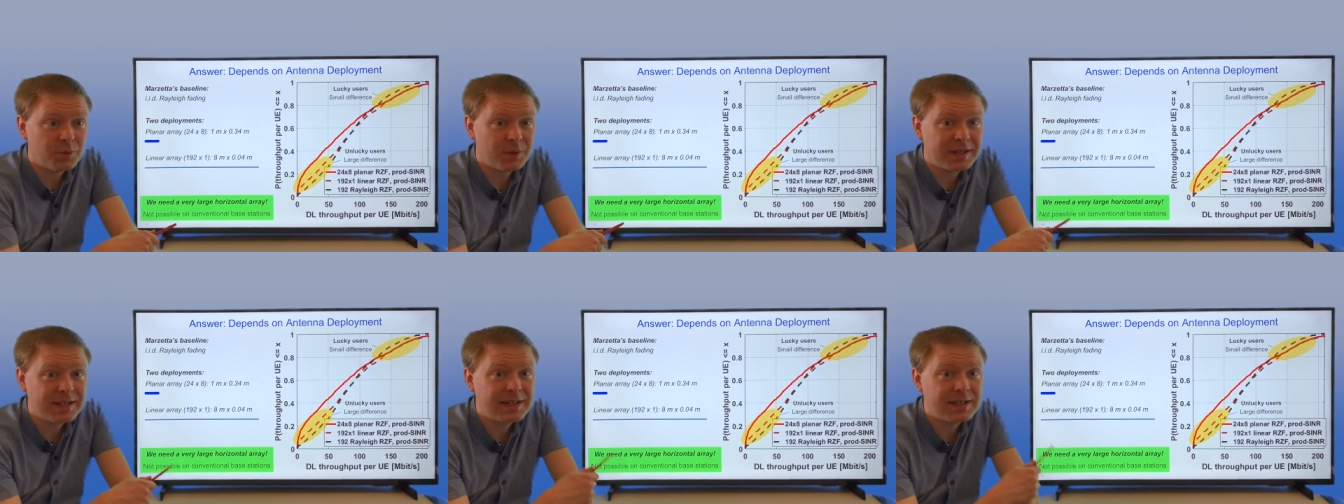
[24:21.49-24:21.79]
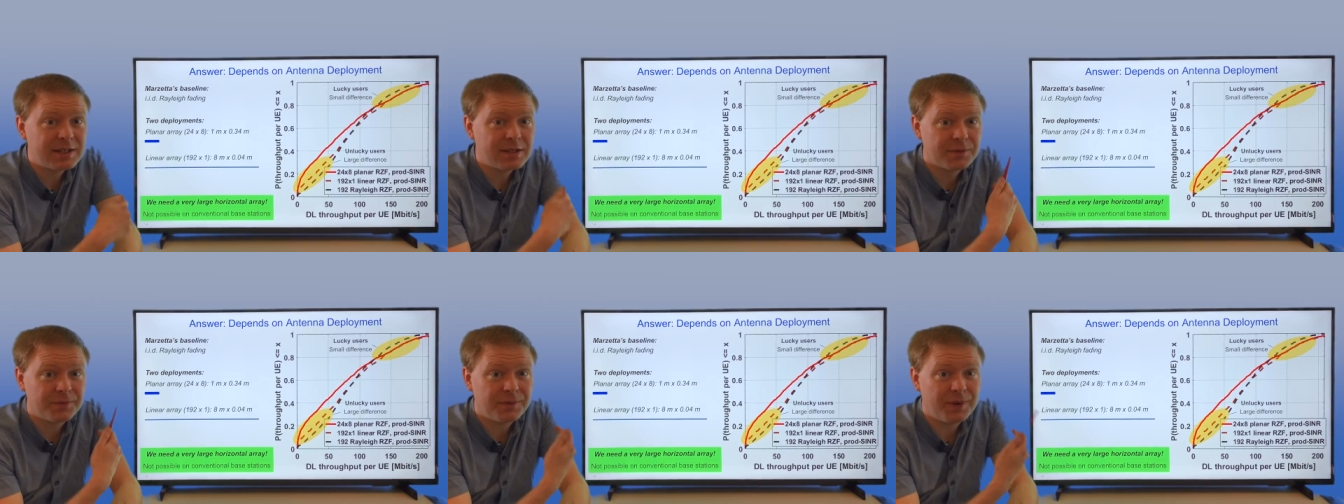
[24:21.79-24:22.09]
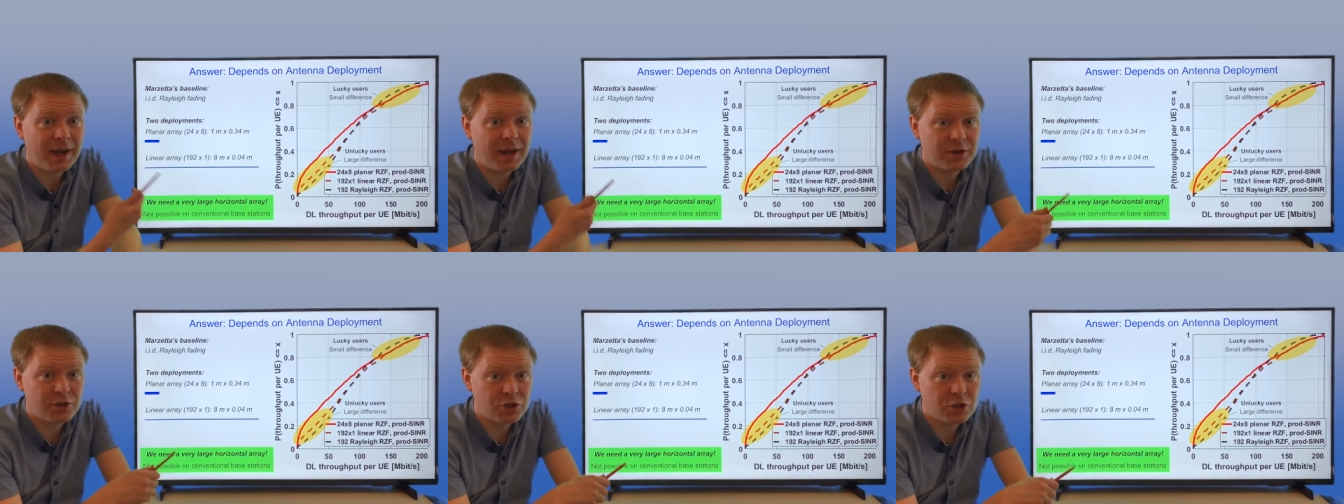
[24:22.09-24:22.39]
We need to
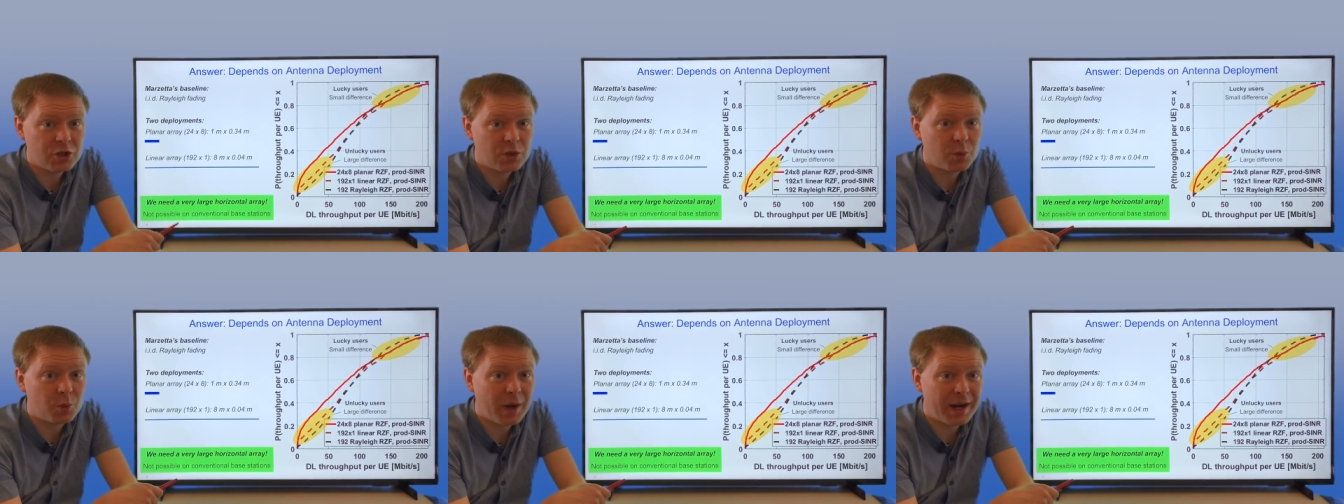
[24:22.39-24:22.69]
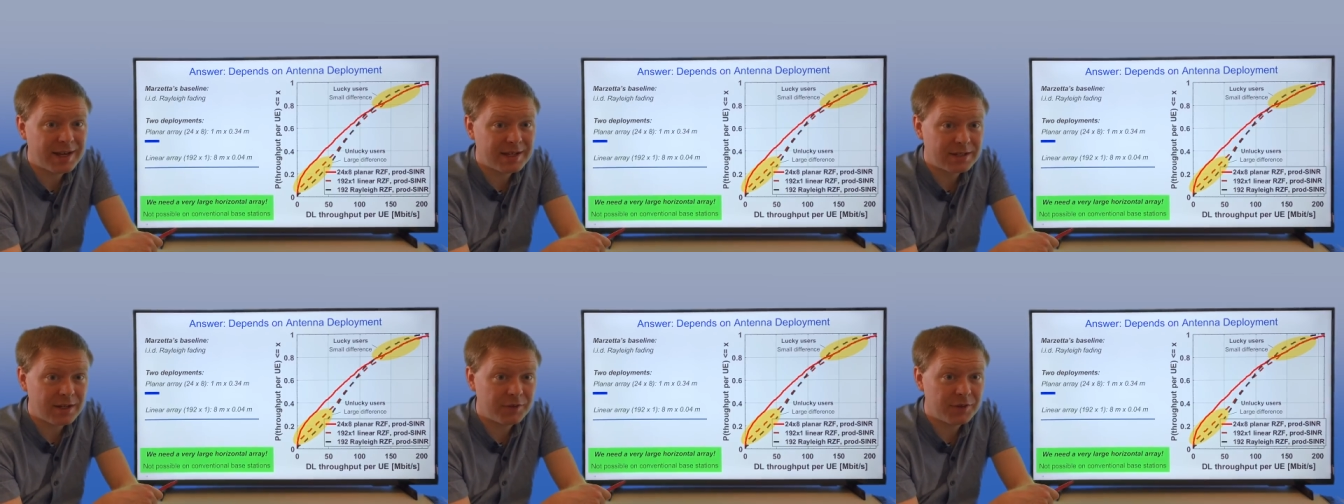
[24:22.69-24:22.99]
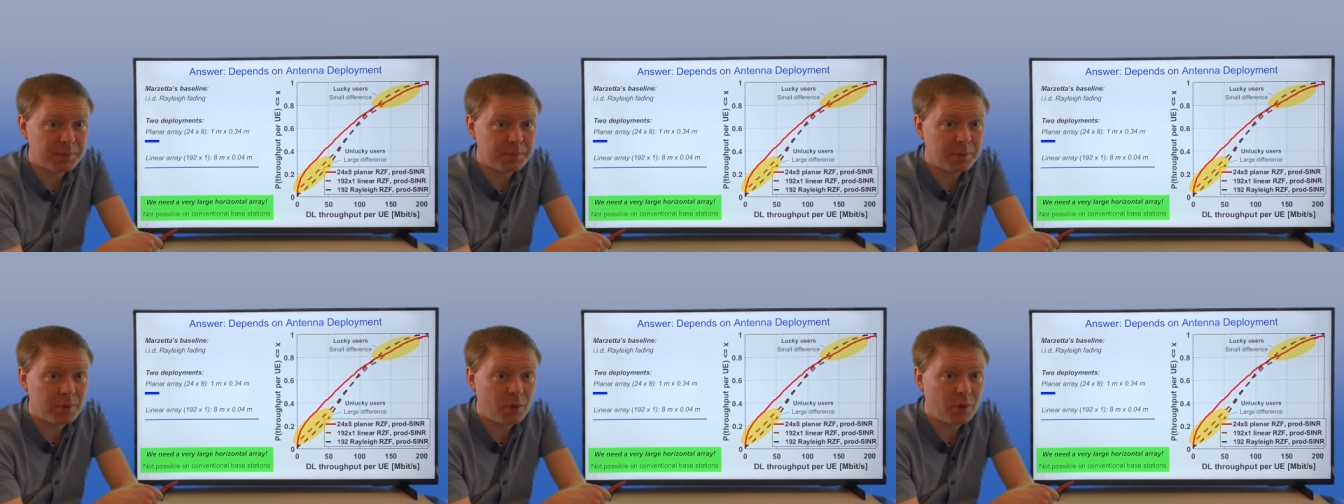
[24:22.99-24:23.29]
find new ways
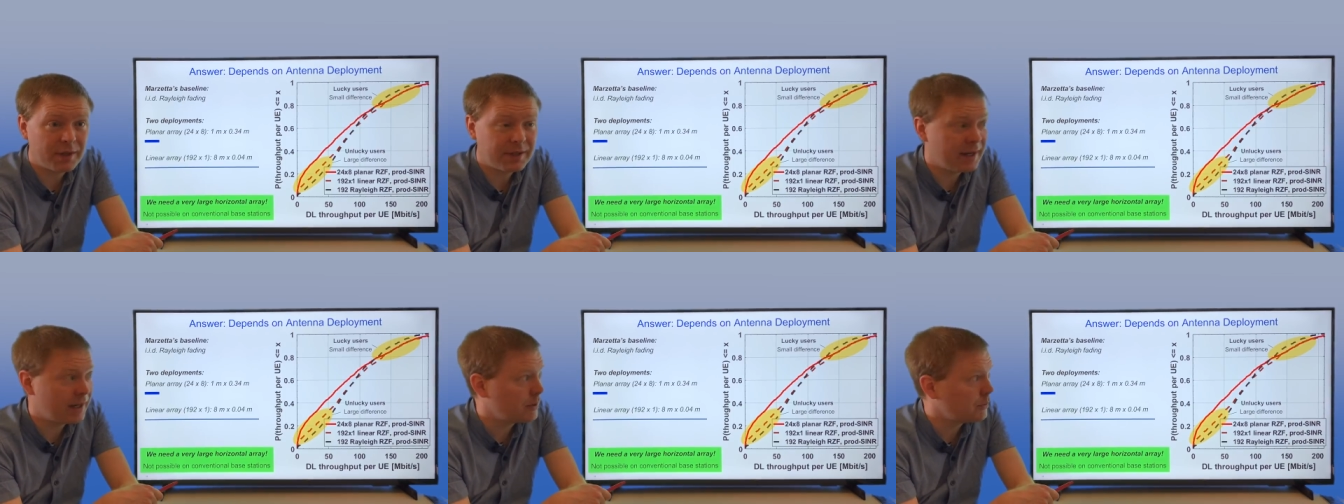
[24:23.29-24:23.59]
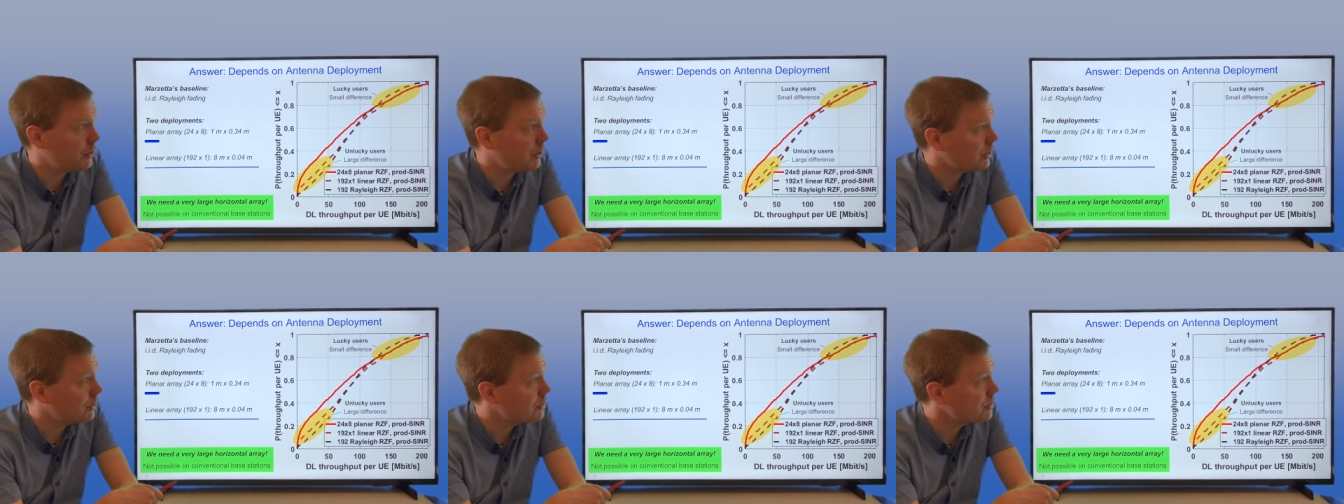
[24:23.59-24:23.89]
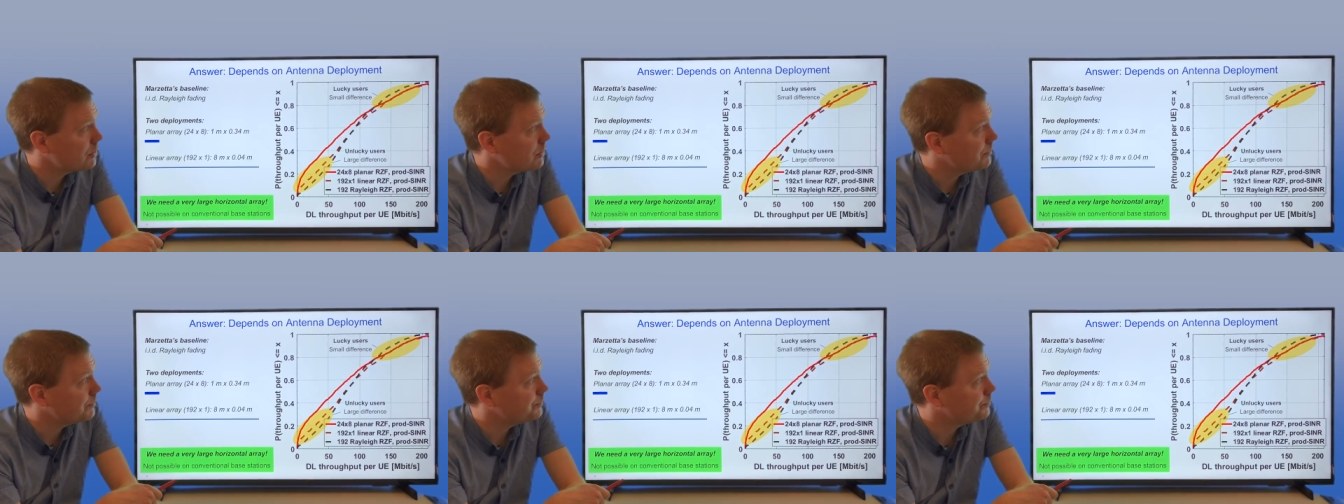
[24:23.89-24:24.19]
of deploying
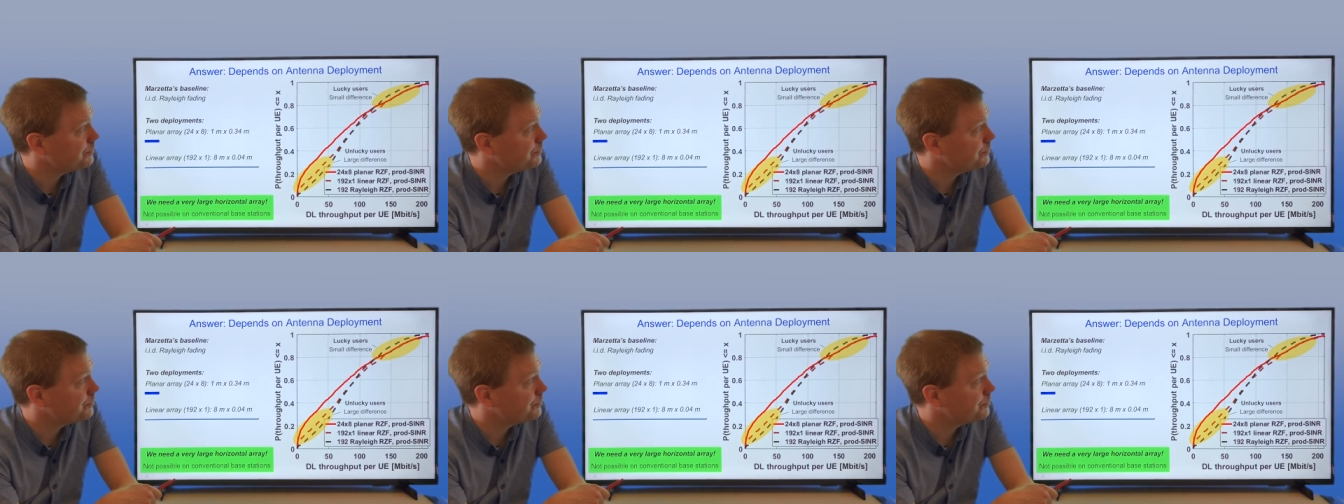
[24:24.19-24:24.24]
networks.